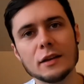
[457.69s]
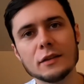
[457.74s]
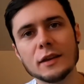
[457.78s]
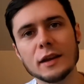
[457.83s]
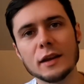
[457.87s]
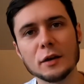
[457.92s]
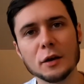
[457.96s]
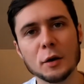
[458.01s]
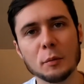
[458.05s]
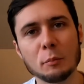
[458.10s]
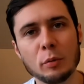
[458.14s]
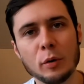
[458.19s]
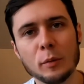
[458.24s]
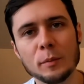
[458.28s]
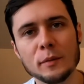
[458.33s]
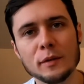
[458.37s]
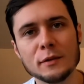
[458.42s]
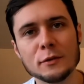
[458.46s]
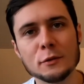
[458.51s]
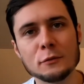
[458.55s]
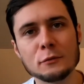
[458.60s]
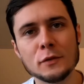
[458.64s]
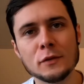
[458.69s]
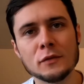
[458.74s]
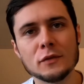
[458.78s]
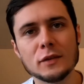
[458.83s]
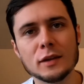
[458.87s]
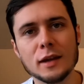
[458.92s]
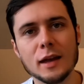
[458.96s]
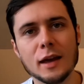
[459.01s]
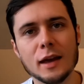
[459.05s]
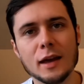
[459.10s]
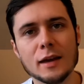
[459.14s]
then I could probably do
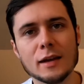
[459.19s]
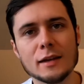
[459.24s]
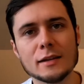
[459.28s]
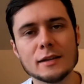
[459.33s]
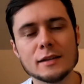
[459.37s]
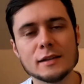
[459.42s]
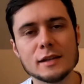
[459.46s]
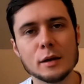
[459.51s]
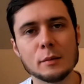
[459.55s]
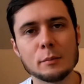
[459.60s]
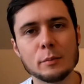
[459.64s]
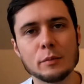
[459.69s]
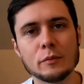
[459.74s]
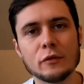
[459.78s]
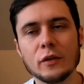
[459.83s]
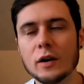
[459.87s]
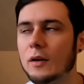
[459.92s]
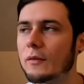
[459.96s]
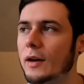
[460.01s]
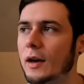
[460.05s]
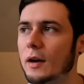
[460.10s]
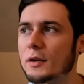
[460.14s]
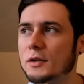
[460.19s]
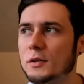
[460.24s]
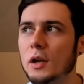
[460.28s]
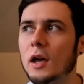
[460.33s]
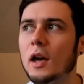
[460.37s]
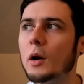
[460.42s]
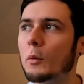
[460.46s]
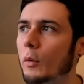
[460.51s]
50k in sub 5 hours.